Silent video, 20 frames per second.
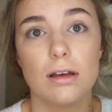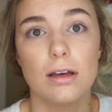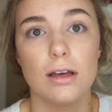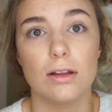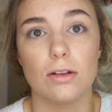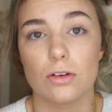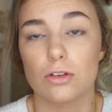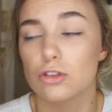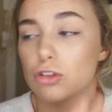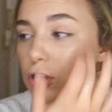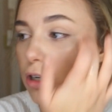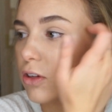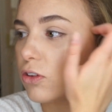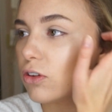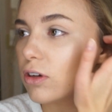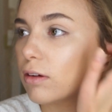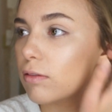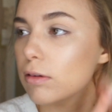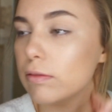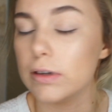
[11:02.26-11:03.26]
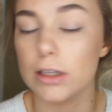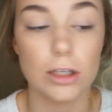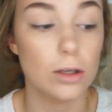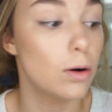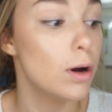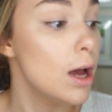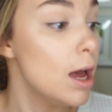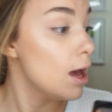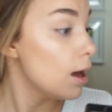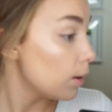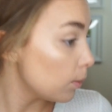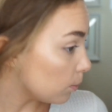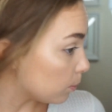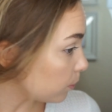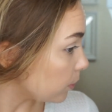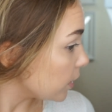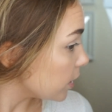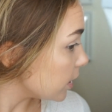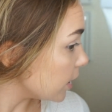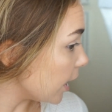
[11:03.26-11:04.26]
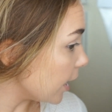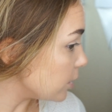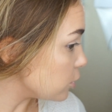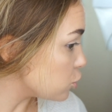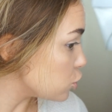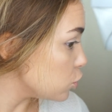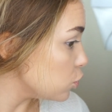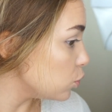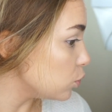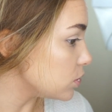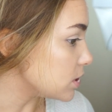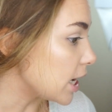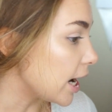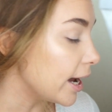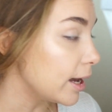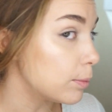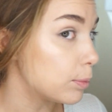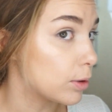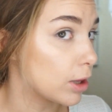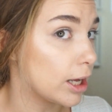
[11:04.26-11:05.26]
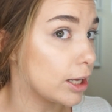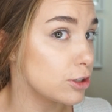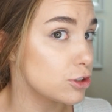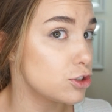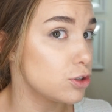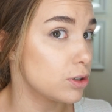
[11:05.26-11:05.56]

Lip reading: It looks crazy in every video, but I do dye it blonde,